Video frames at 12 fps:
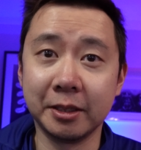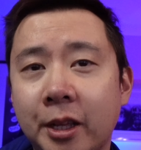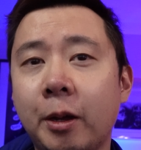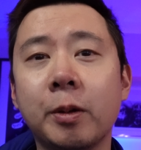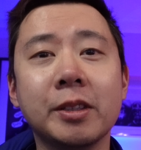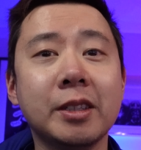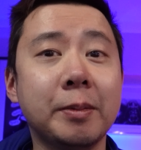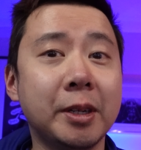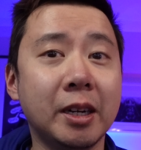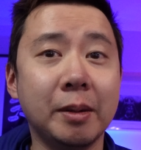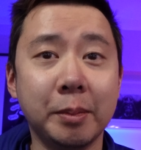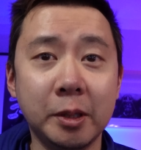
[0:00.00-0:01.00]
Like when someone
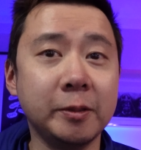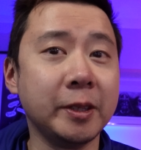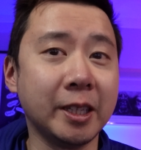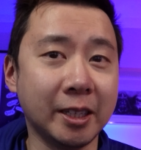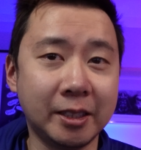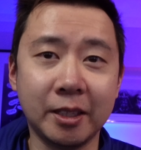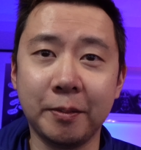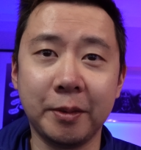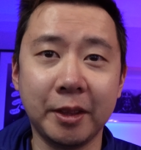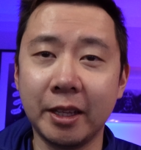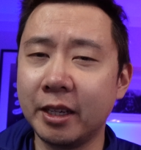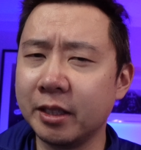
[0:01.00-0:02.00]
in a movie does
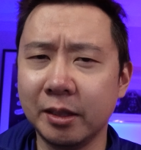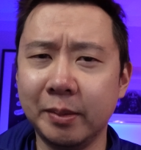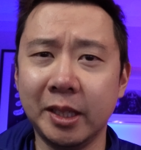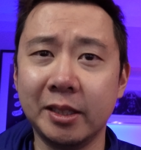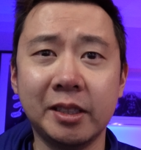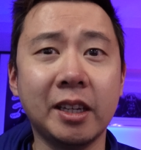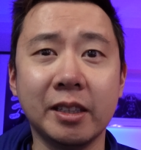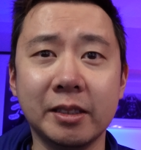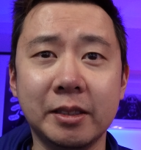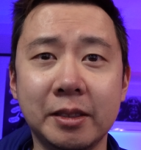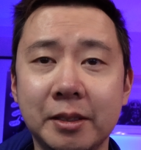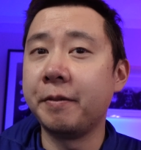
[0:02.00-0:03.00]
something that doesn't make sense.